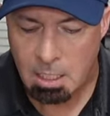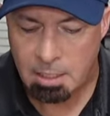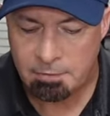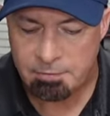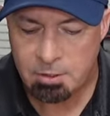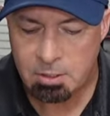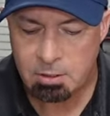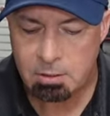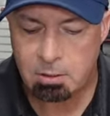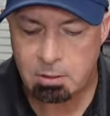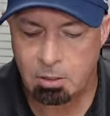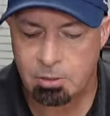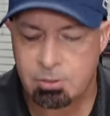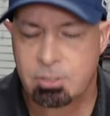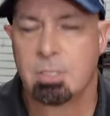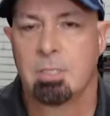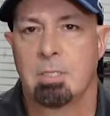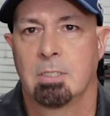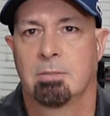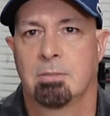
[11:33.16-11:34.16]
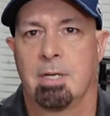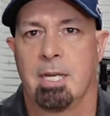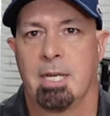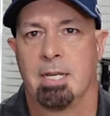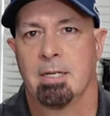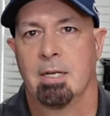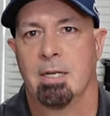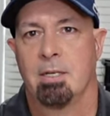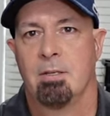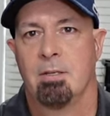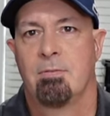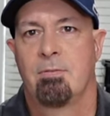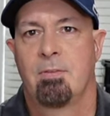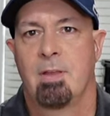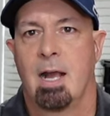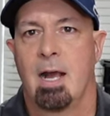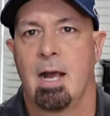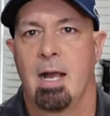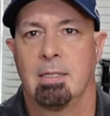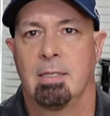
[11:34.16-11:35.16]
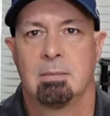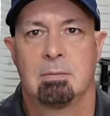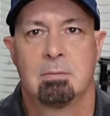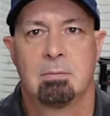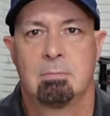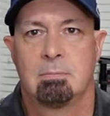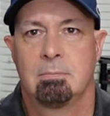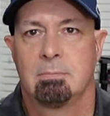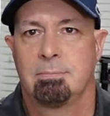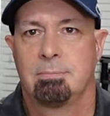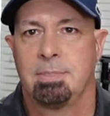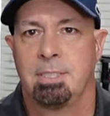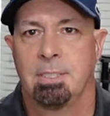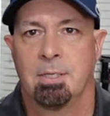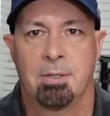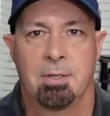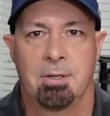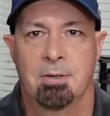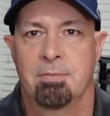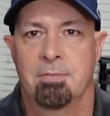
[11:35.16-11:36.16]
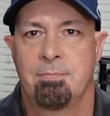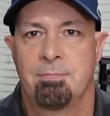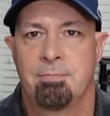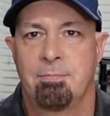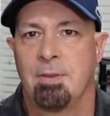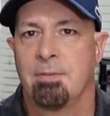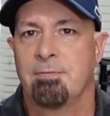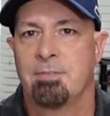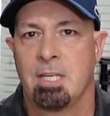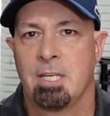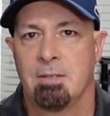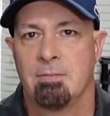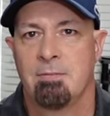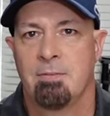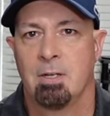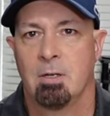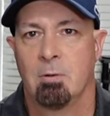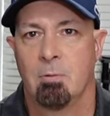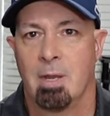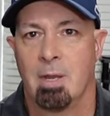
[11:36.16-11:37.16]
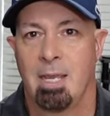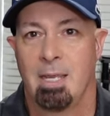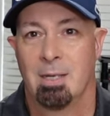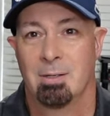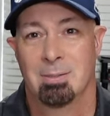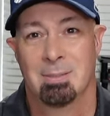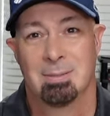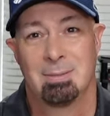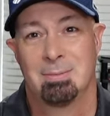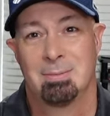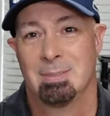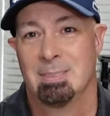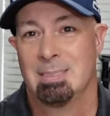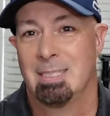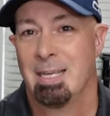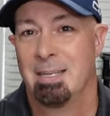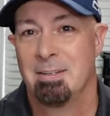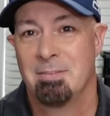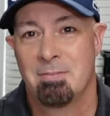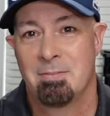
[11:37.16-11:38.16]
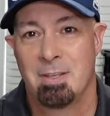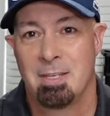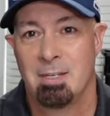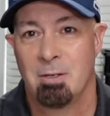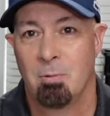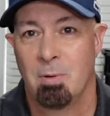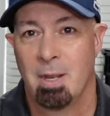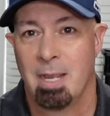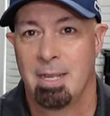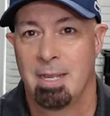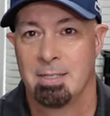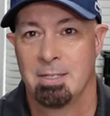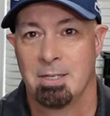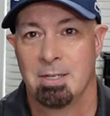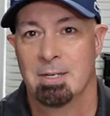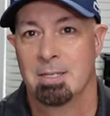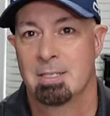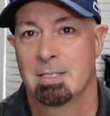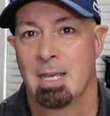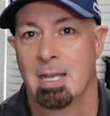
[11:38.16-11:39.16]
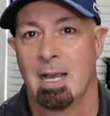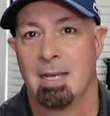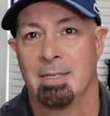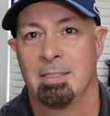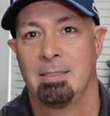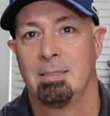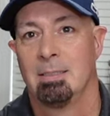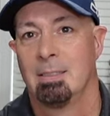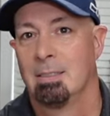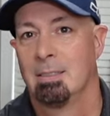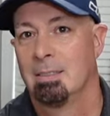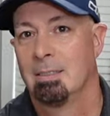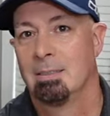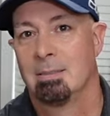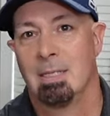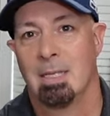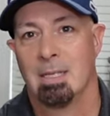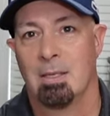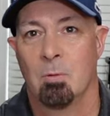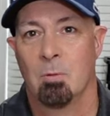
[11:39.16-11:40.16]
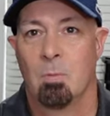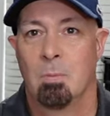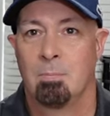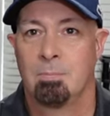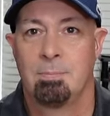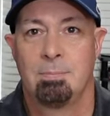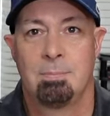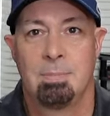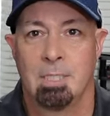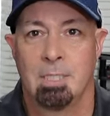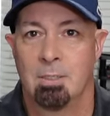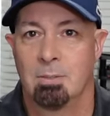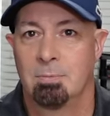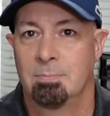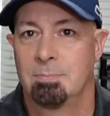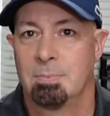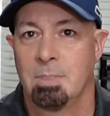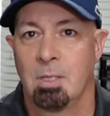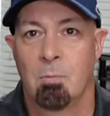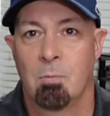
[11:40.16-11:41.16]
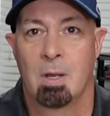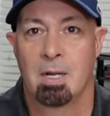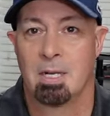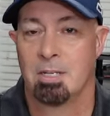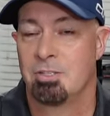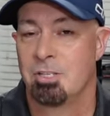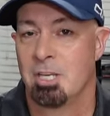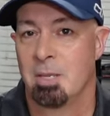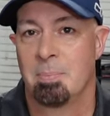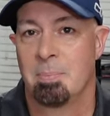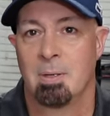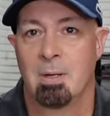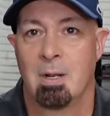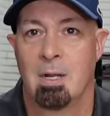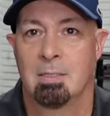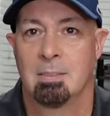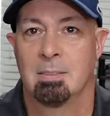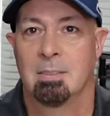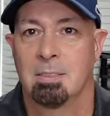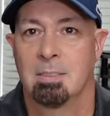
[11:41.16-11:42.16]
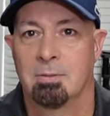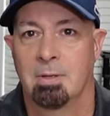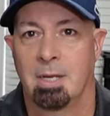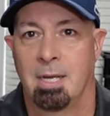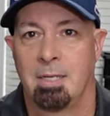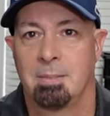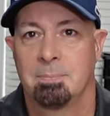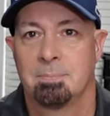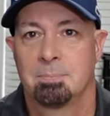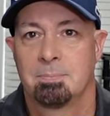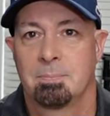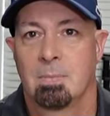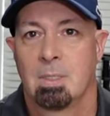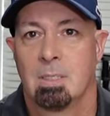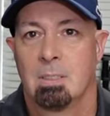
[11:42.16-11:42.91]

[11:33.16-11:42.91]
if you're close to the green and you've got, you know, you're 15 feet away or 10 feet away and you decide that you want to chip it onto the green,